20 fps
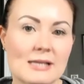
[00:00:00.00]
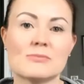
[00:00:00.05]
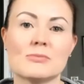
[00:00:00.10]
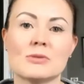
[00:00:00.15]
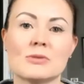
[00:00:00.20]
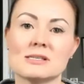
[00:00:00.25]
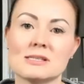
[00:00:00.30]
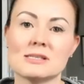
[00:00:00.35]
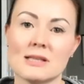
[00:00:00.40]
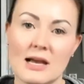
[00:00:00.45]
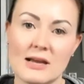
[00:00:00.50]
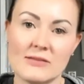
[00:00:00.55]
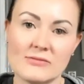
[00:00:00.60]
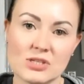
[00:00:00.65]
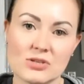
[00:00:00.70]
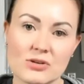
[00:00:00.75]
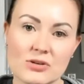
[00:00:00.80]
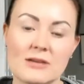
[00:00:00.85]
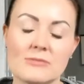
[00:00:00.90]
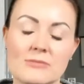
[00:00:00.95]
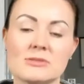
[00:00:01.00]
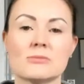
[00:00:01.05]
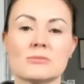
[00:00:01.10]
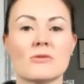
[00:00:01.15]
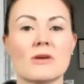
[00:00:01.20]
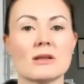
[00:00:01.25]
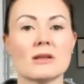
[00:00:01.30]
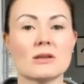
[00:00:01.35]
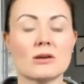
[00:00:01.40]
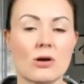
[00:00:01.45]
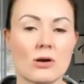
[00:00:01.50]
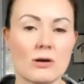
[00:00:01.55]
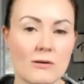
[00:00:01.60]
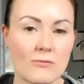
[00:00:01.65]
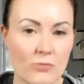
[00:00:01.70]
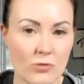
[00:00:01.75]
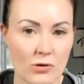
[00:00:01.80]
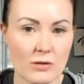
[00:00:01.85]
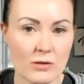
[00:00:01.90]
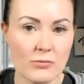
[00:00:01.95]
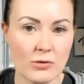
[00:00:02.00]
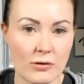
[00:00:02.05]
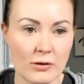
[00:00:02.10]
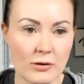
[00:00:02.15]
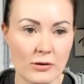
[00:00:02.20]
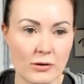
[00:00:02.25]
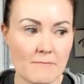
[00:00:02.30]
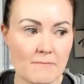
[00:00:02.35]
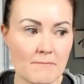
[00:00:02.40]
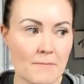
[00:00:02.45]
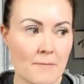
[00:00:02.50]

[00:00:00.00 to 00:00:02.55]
plus live streams. We've got the carnivore community.